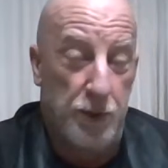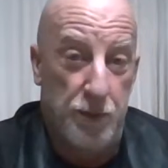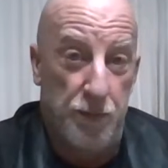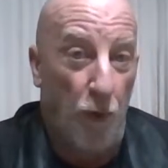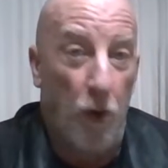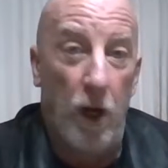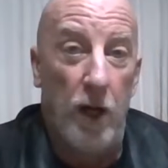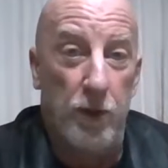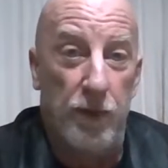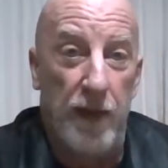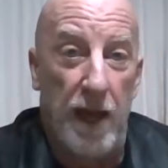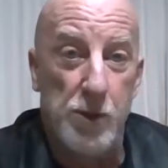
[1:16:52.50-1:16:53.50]

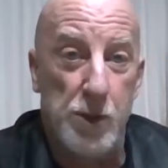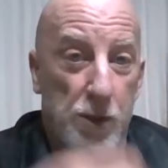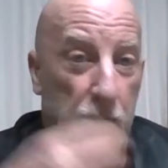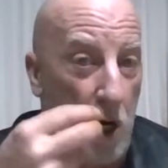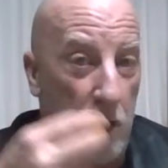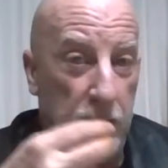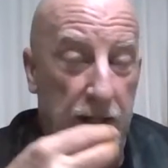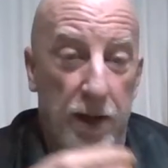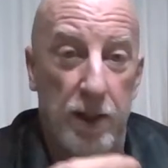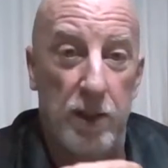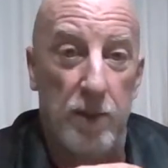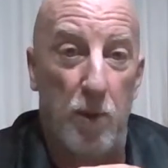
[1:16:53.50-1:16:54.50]
400,000
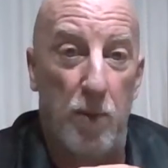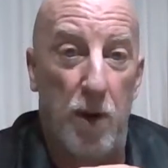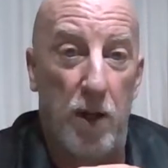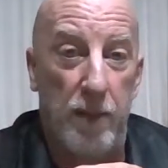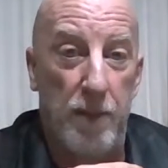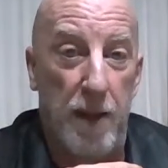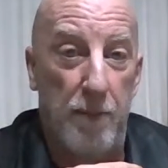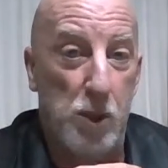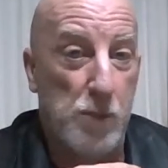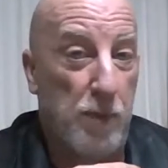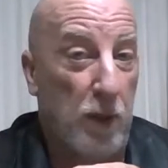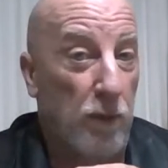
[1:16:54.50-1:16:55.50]
card-carrying Liberal Party
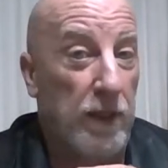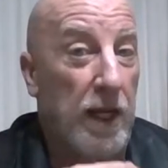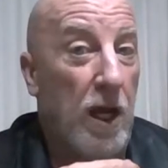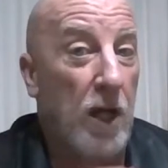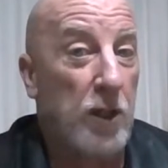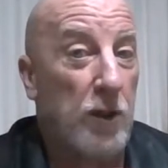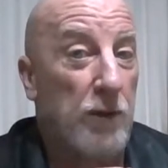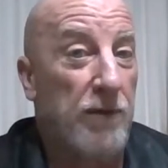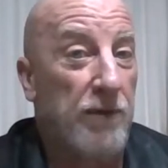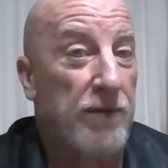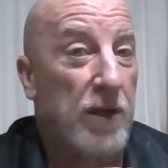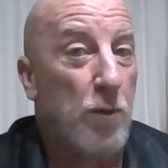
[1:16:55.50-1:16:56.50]
members, but only
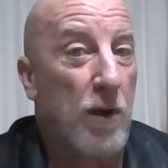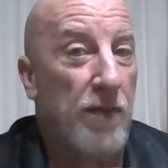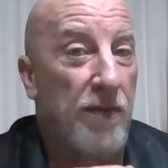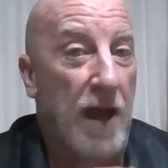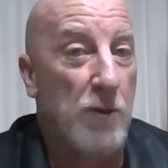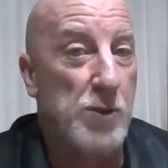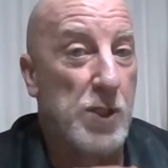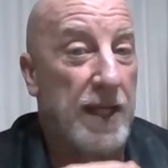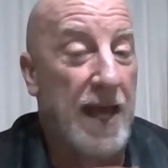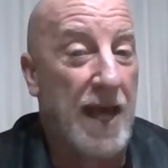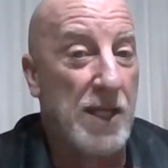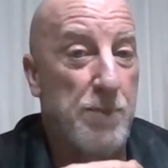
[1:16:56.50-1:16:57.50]
151,000
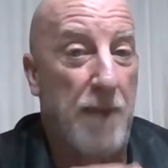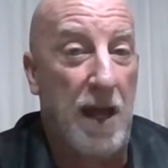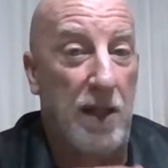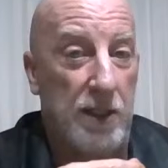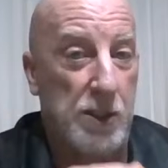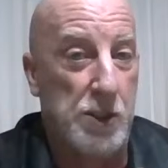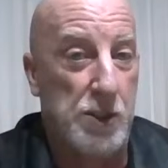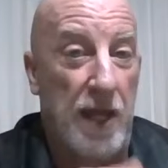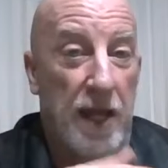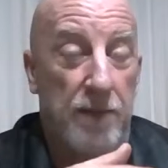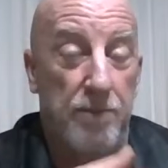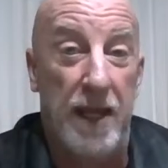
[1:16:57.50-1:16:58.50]
cast ballots
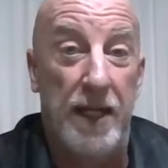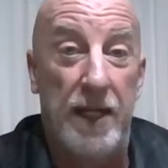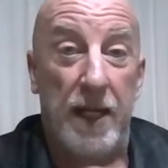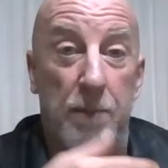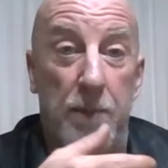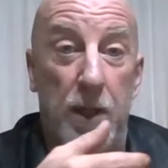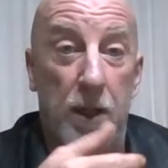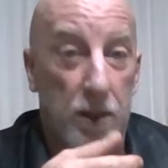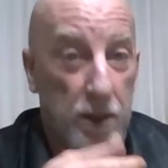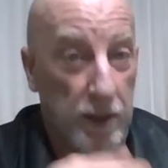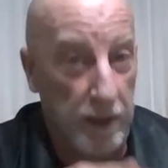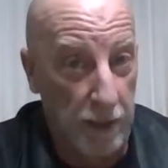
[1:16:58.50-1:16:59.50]
that made him
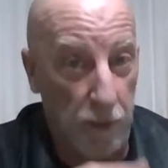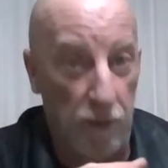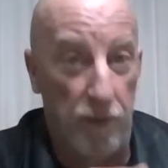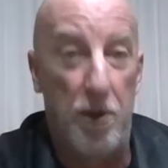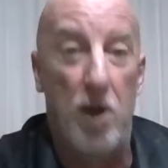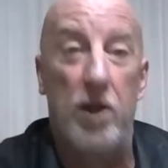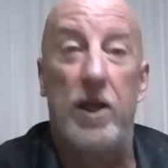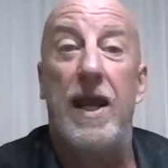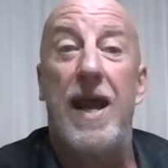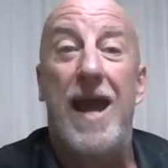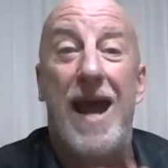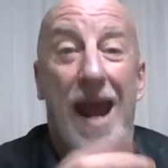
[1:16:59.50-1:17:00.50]
leader of the party
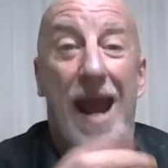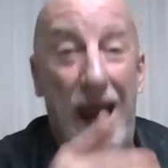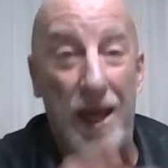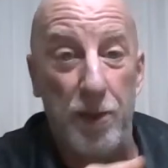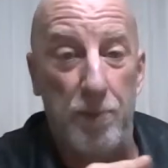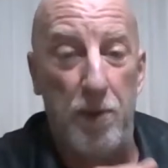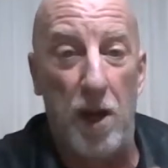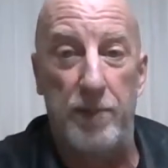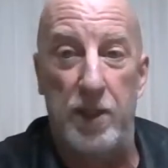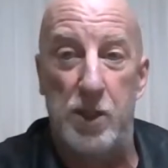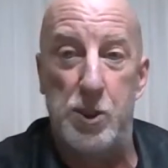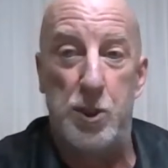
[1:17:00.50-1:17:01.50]
and the Prime
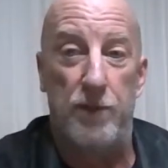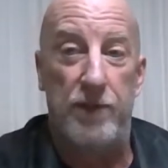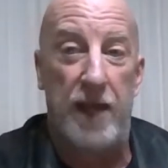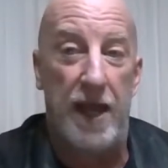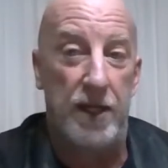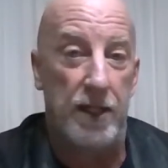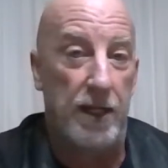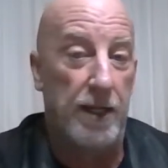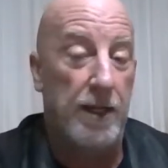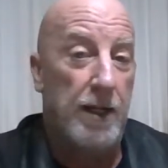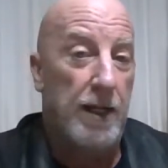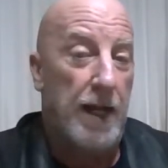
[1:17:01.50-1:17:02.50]
Minister of Canada.
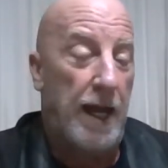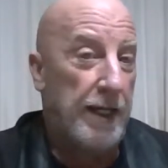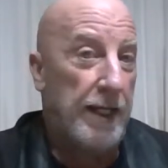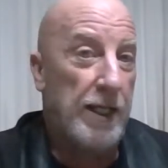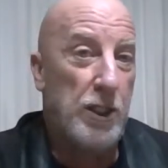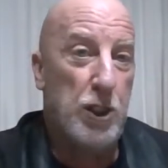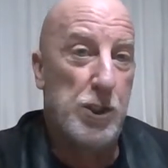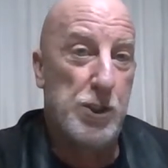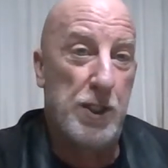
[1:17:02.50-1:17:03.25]
And he just